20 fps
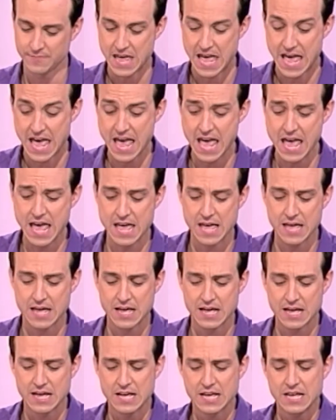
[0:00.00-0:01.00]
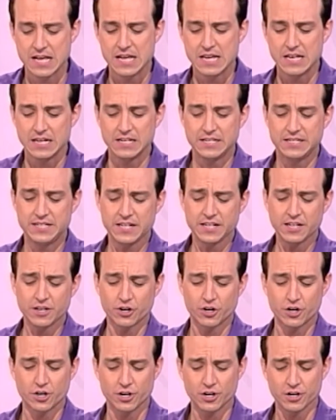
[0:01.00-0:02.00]
A. Did it
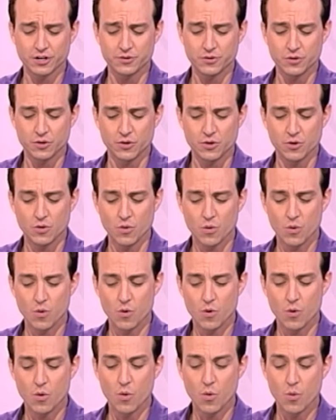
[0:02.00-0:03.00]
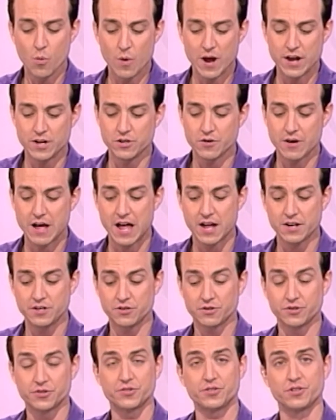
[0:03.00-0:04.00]
hurt when you had
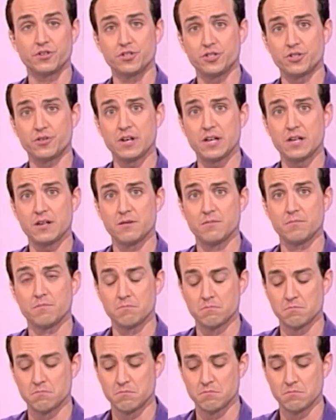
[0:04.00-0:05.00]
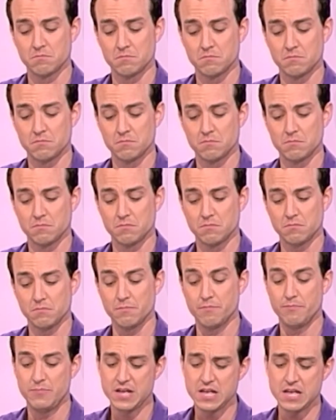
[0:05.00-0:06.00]
your surgery?
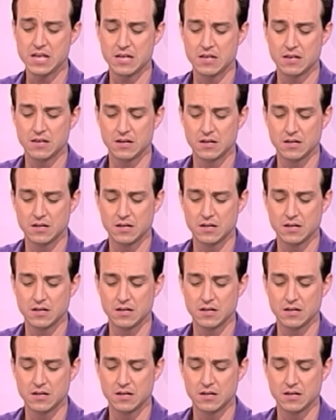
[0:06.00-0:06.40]
B.